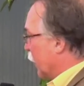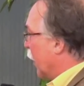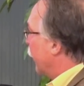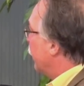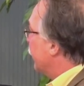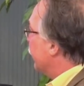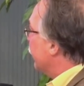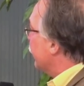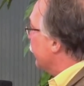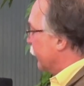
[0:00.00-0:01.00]
Good.
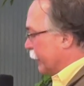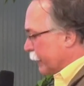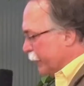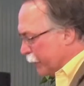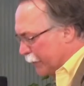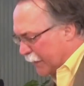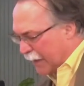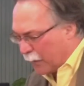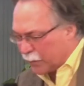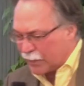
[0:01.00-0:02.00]

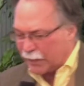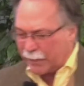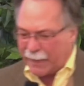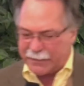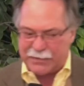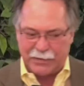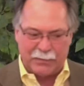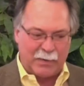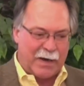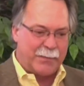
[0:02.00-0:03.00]
Now we'll talk about too,
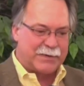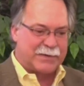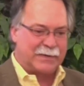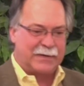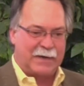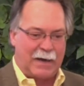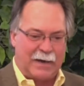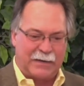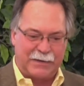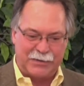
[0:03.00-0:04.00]
when I was in
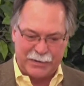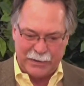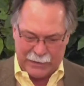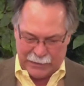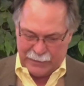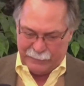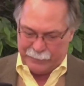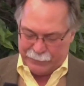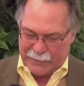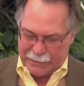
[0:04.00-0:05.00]
college
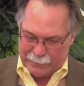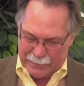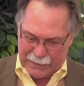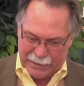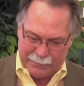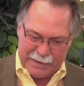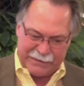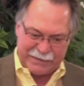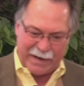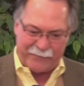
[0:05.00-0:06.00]
in
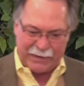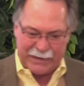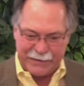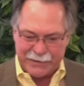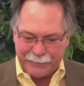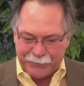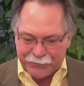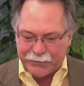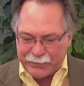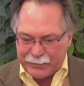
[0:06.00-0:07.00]
mid-70s,
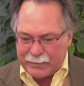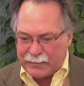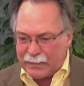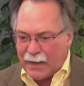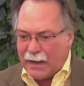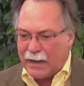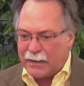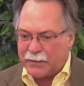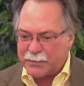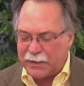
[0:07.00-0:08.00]

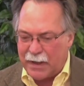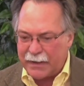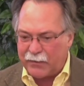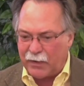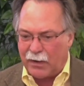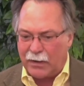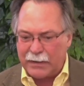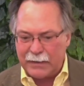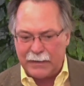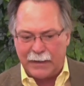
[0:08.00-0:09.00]
there was a lot of talk.